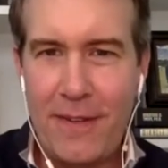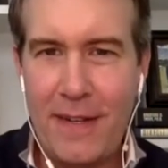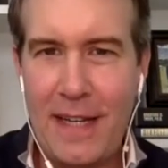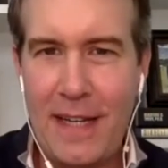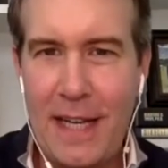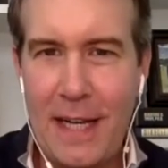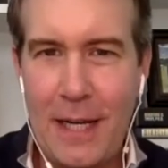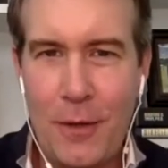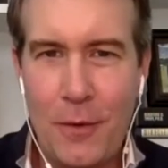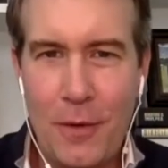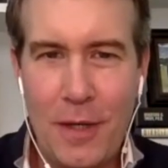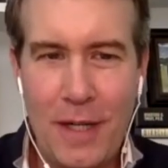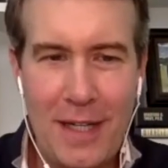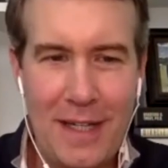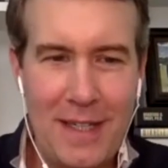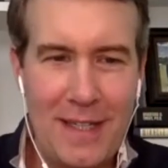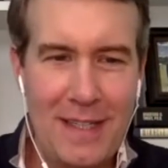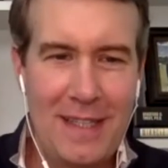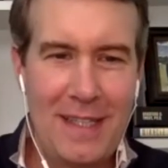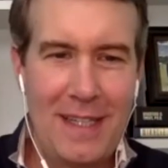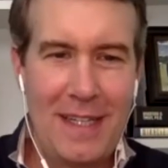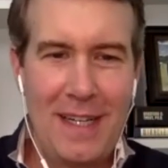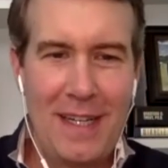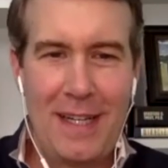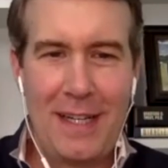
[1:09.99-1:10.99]
And now,
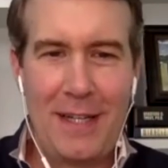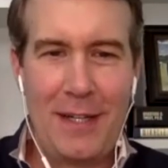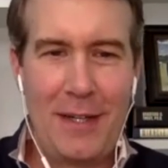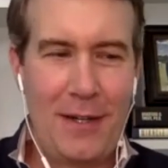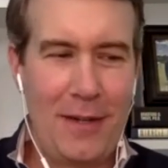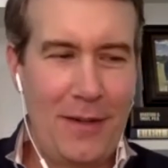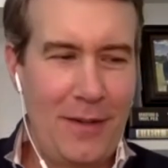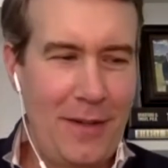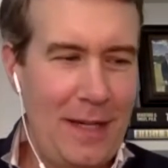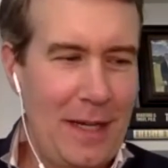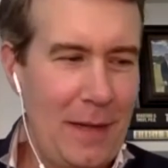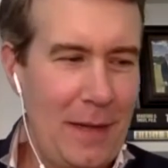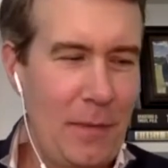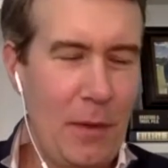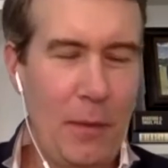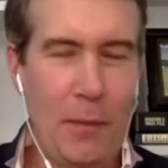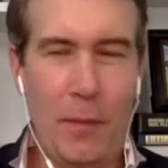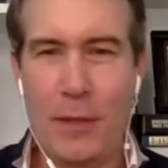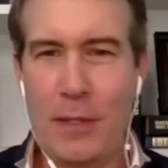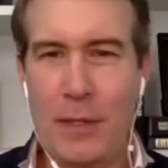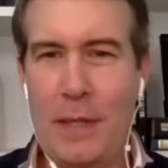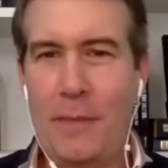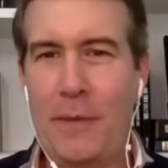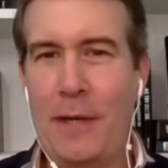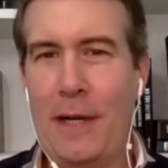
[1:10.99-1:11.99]
now I'm a
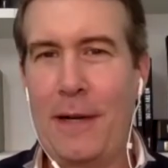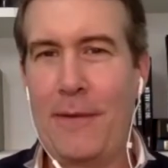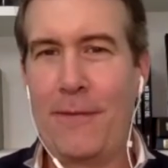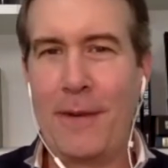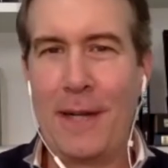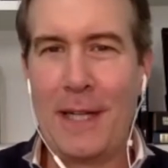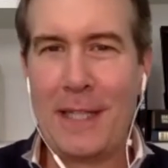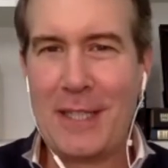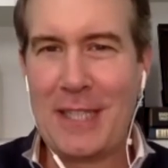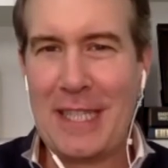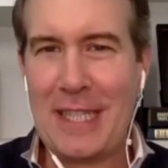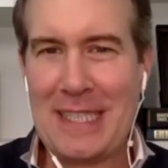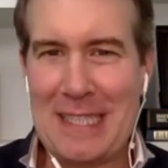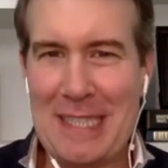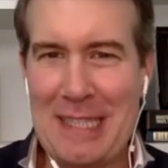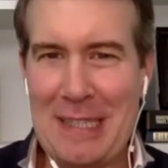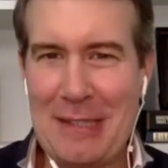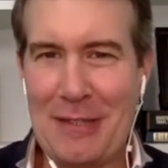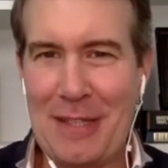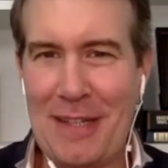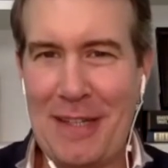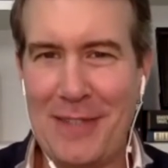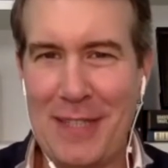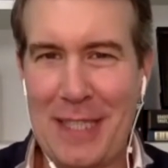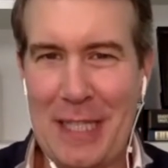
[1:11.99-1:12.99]
multi-brand franchisee.
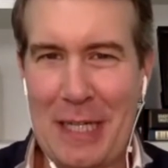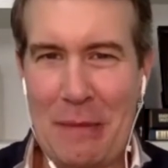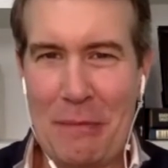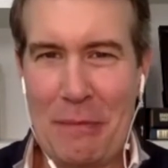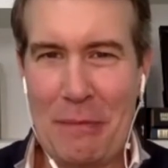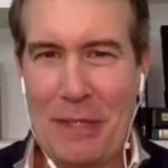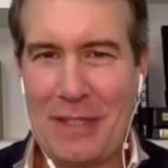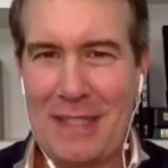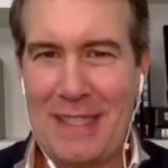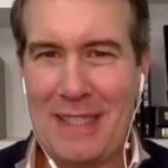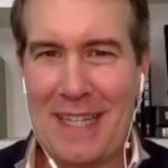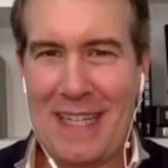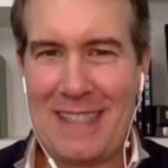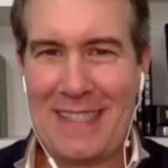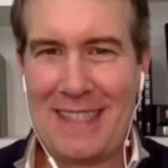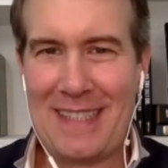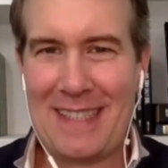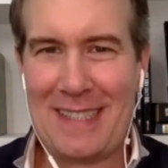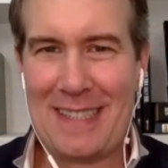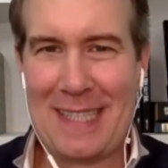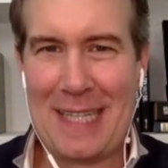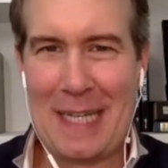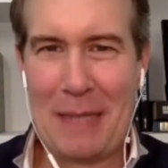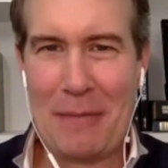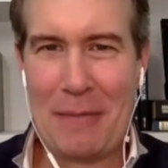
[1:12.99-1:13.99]
So I've sat on both sides
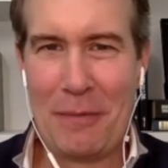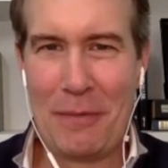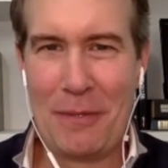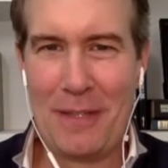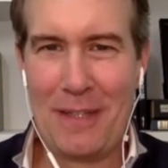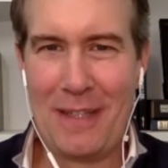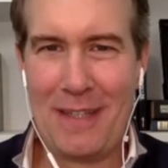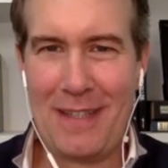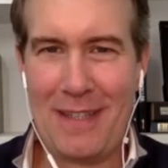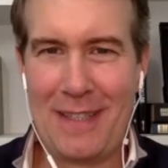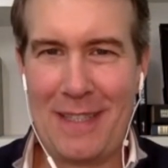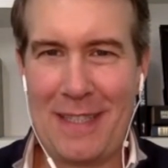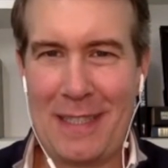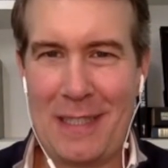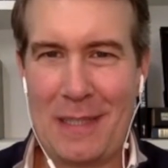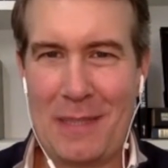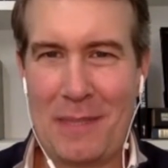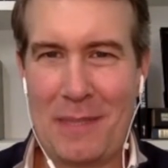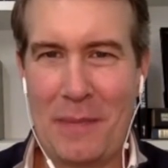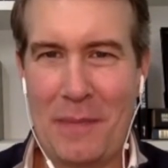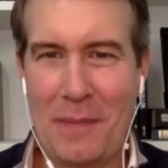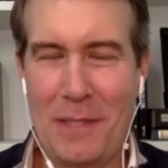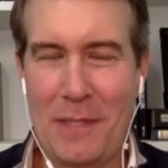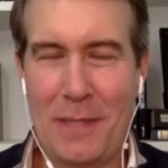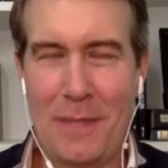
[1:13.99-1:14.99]
of the table and get to
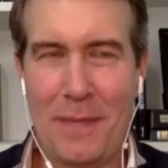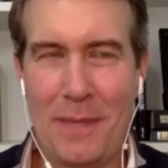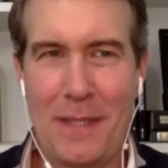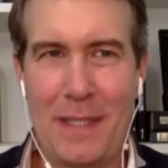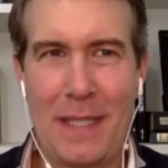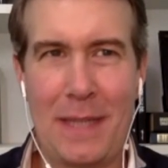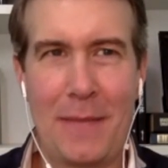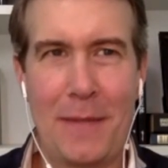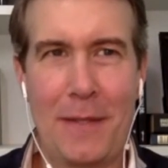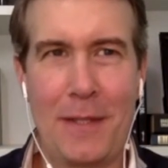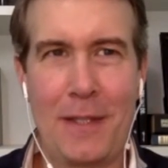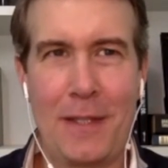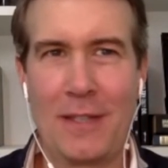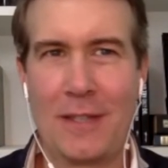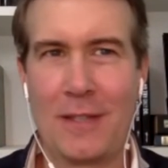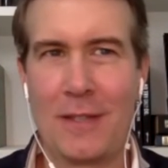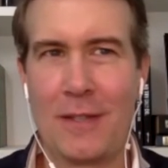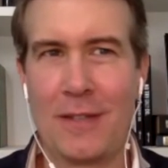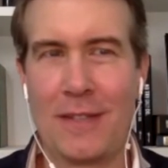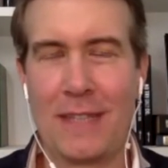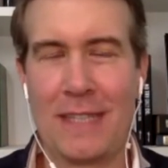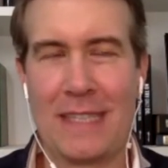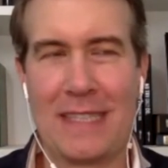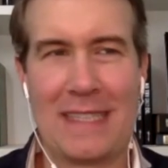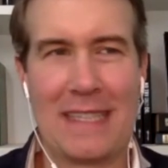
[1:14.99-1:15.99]
spend most of my time on the
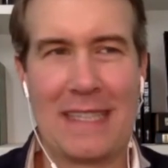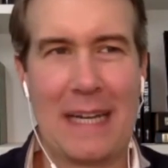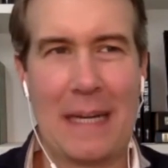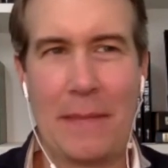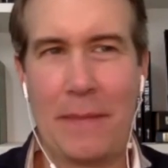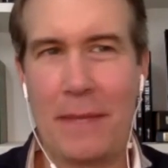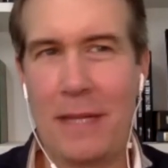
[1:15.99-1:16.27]
consulting side.